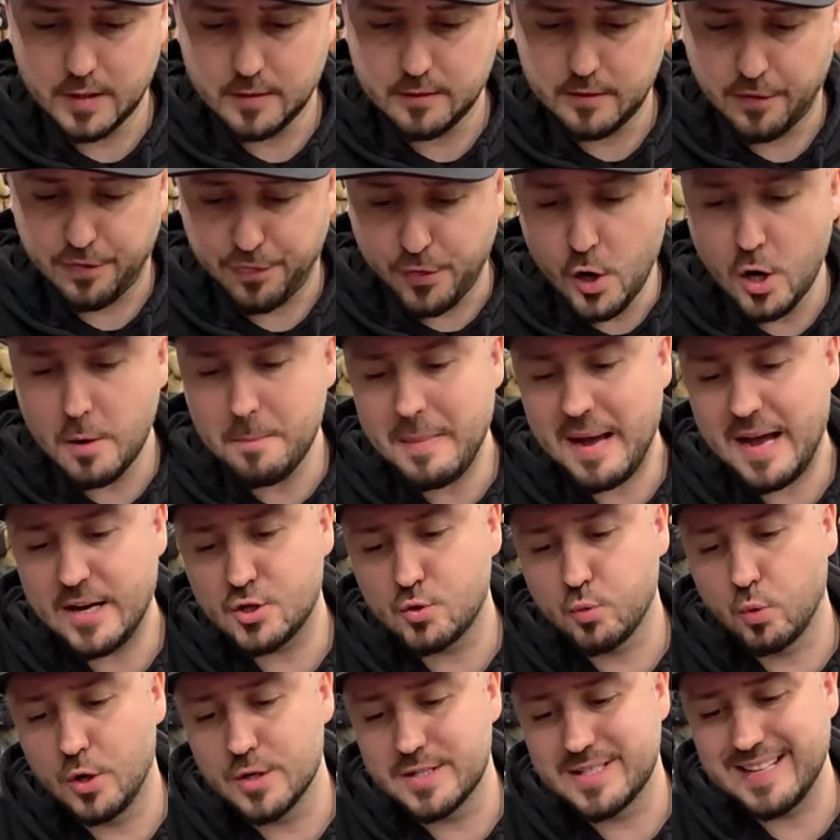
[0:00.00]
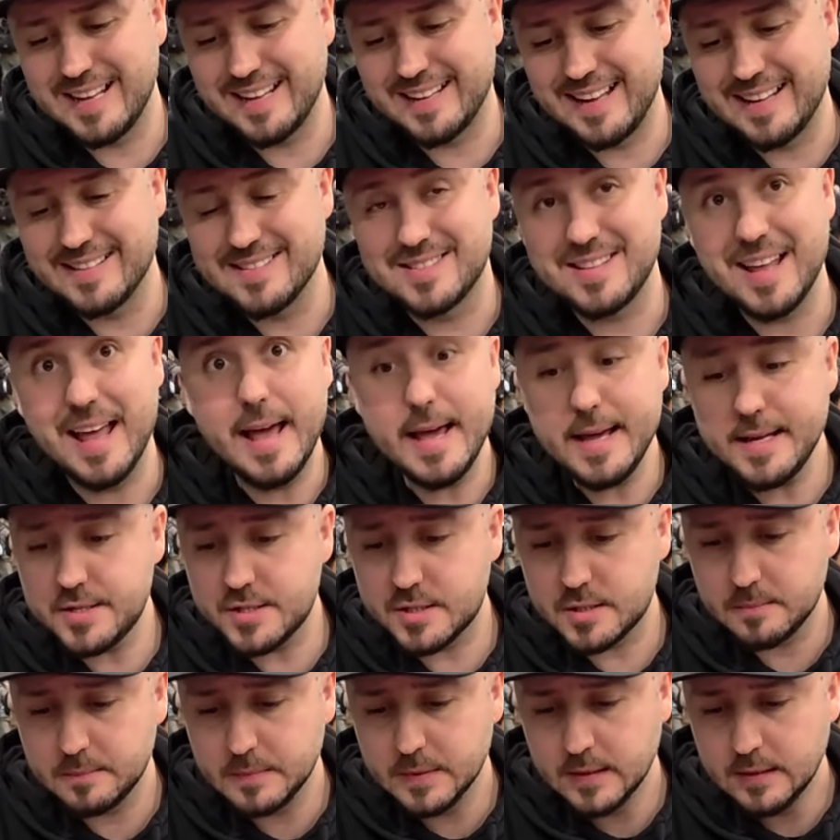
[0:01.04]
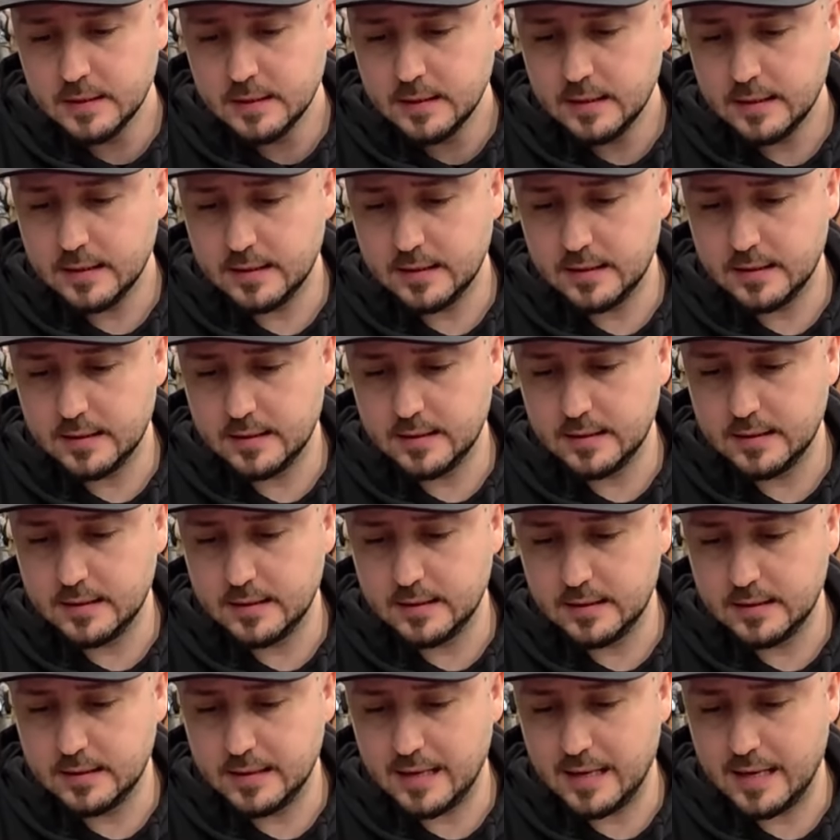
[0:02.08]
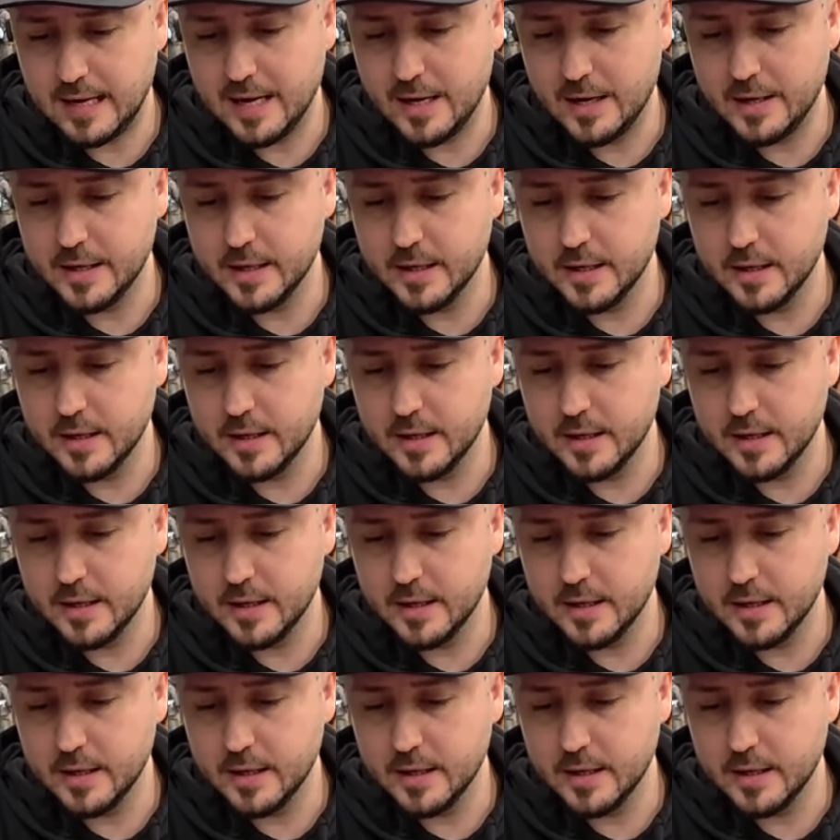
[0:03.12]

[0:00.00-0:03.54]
third match was against Ace. I